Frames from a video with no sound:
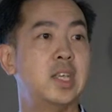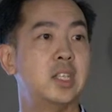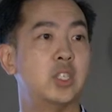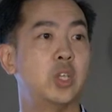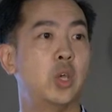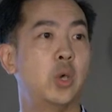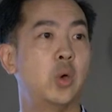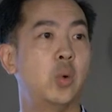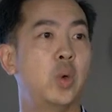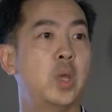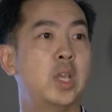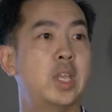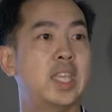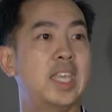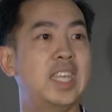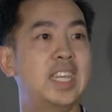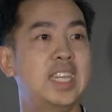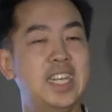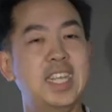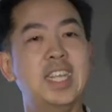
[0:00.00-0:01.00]
So
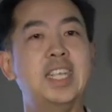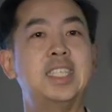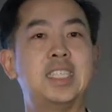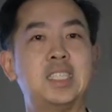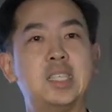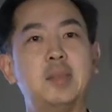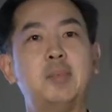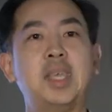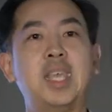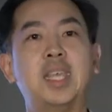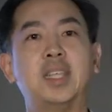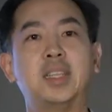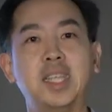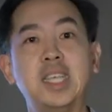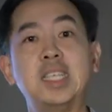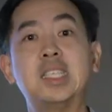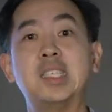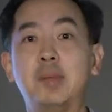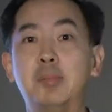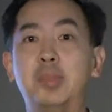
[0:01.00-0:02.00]
it needs to be at
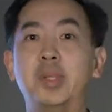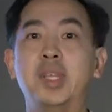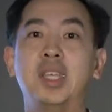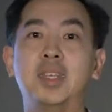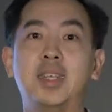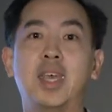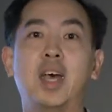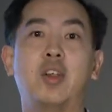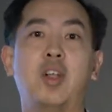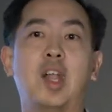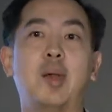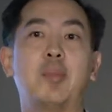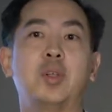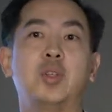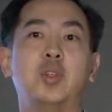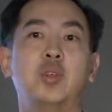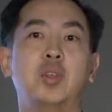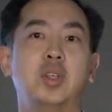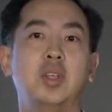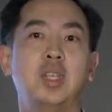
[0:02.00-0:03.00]
least $1 billion
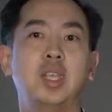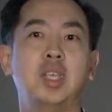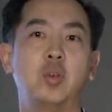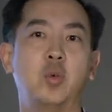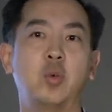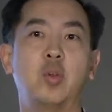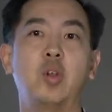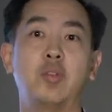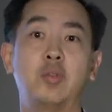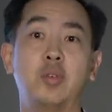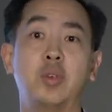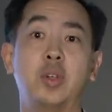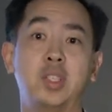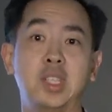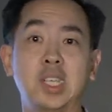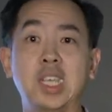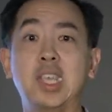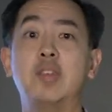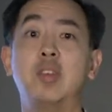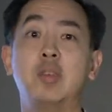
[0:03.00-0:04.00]
opportunity in order for it
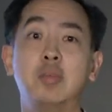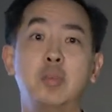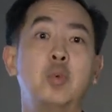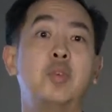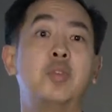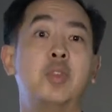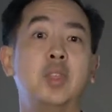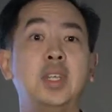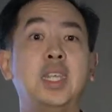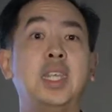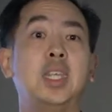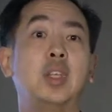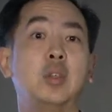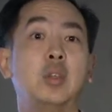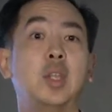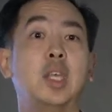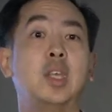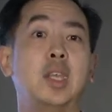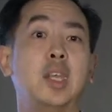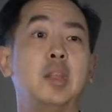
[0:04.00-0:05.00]
to even move the
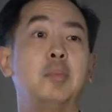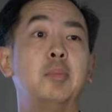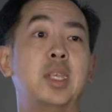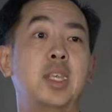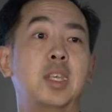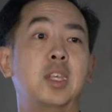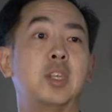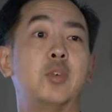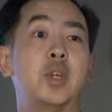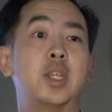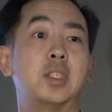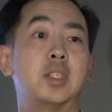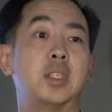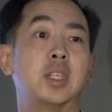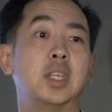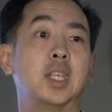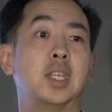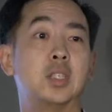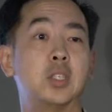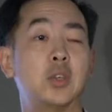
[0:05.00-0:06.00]
needle and be
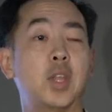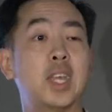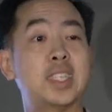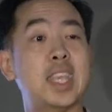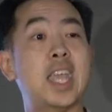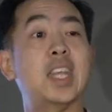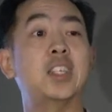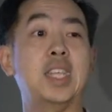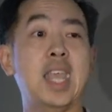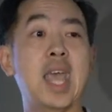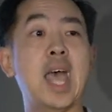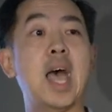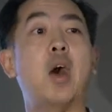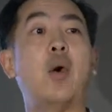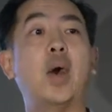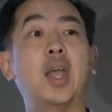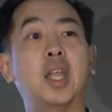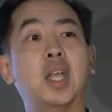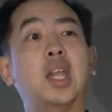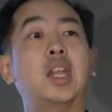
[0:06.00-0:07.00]
interesting. And so that's actually
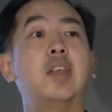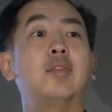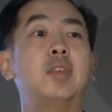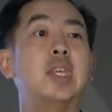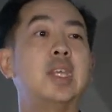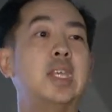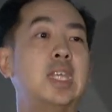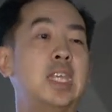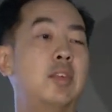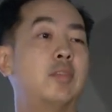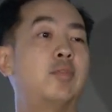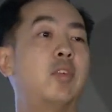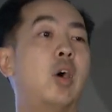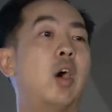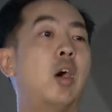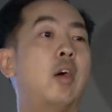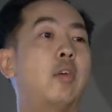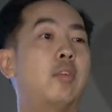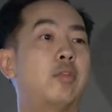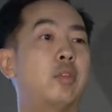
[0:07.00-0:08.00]
how I kind of
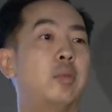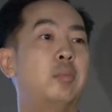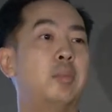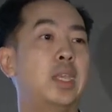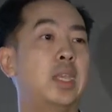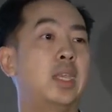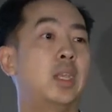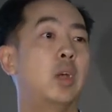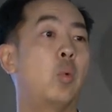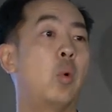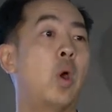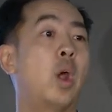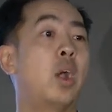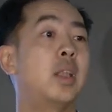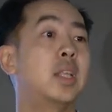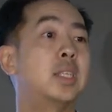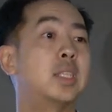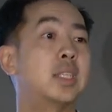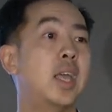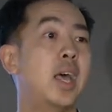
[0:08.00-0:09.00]
evolved from being a
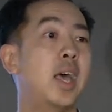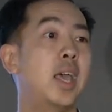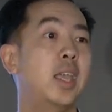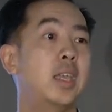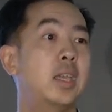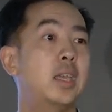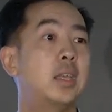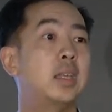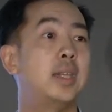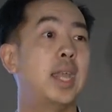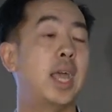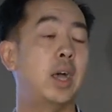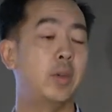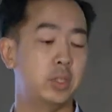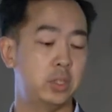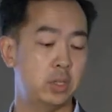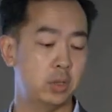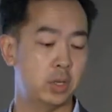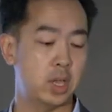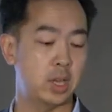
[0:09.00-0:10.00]
wireless guy now
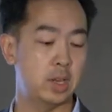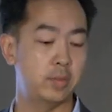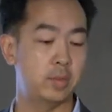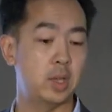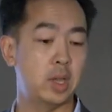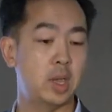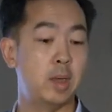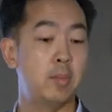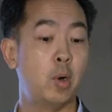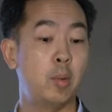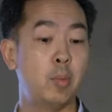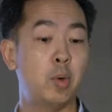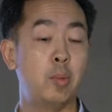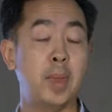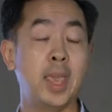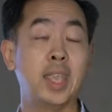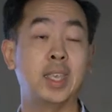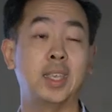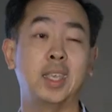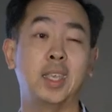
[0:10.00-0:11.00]
into kind of a mobile
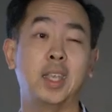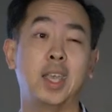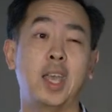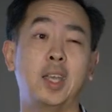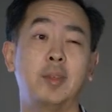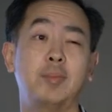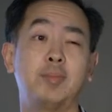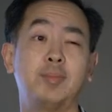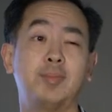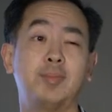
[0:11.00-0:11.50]
banking guy.